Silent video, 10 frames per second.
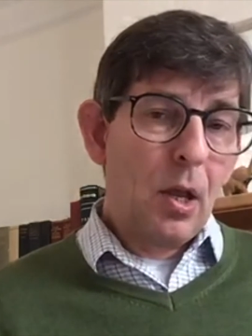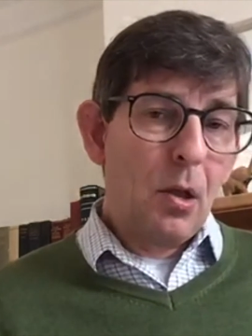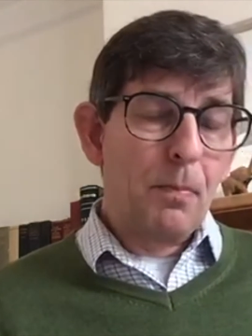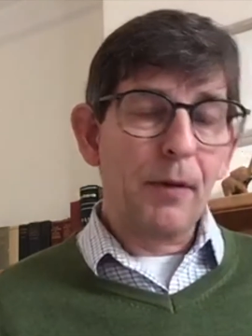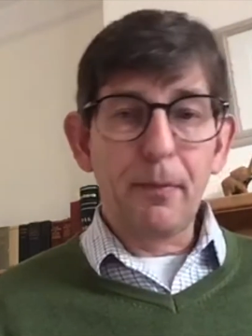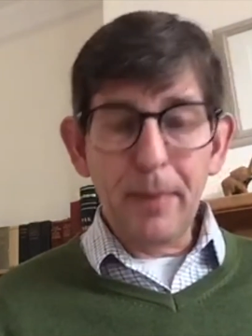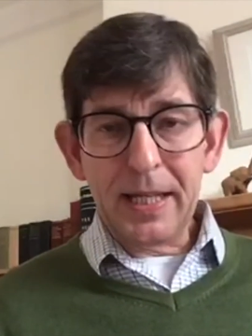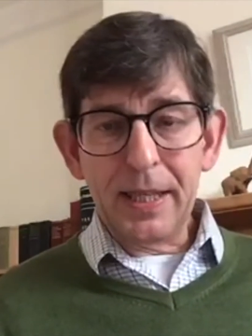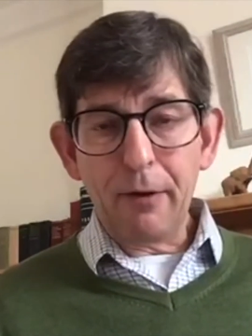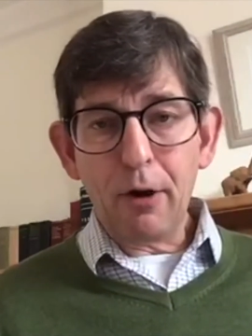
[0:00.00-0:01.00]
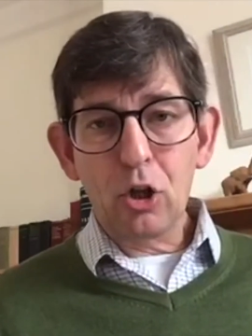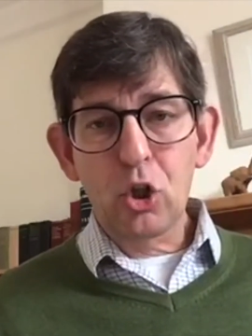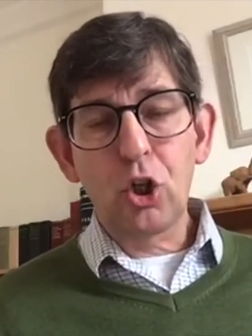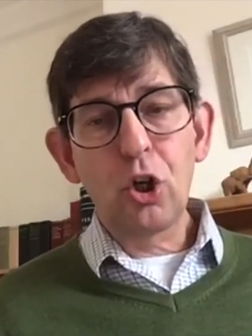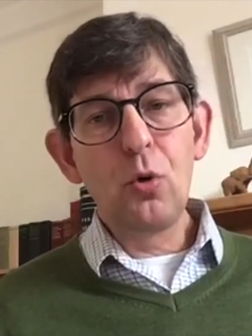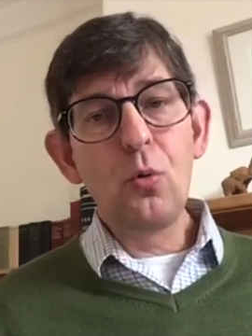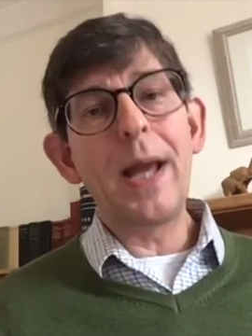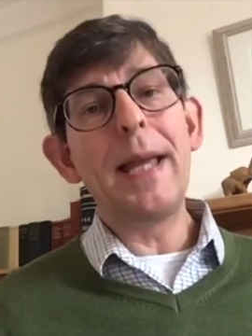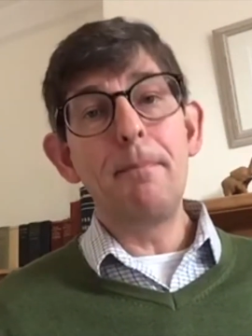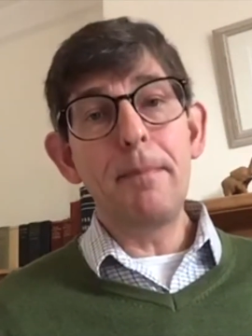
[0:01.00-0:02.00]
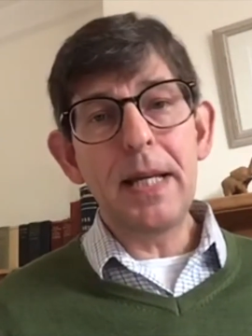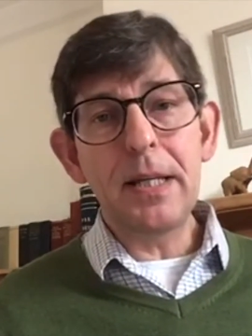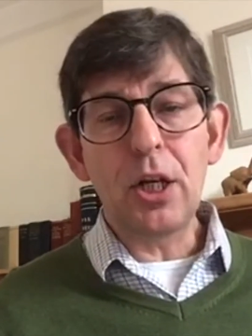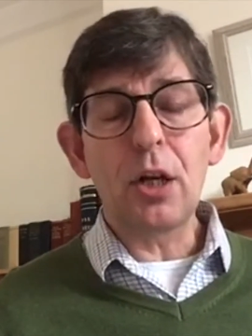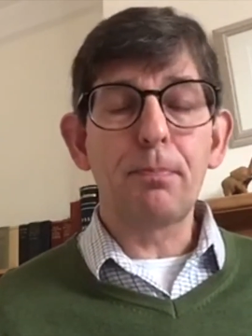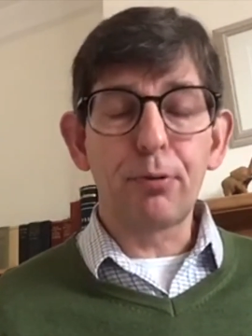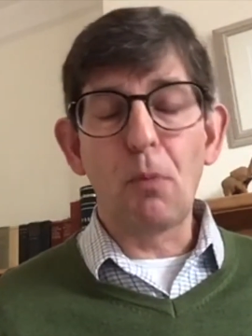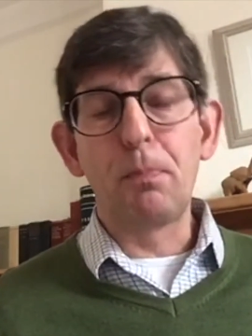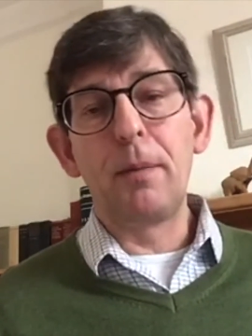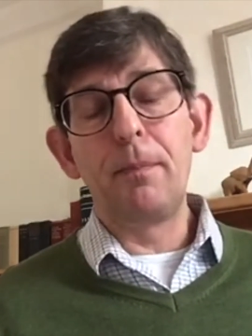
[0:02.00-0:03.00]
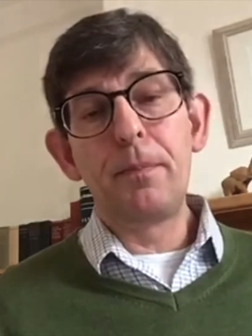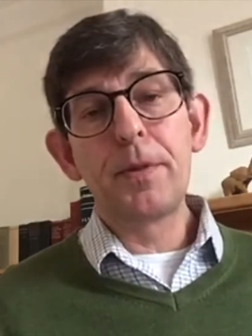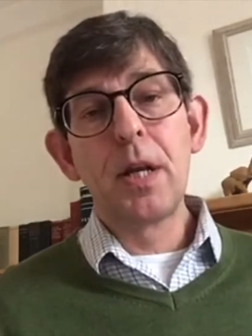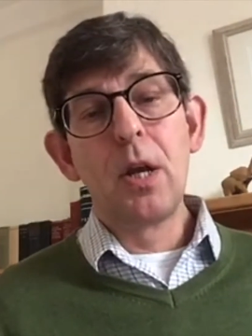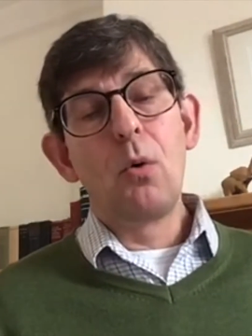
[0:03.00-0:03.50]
But for me, there are two immediate problems